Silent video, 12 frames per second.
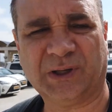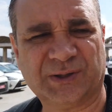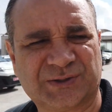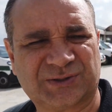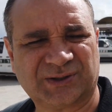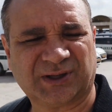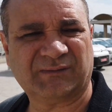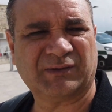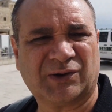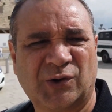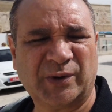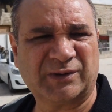I'll just give you
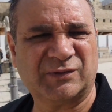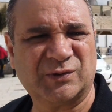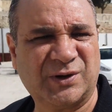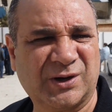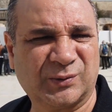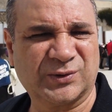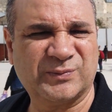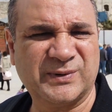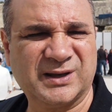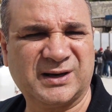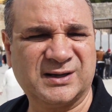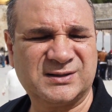a quick view here with
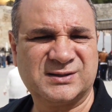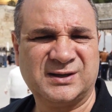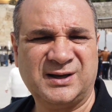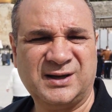me in it.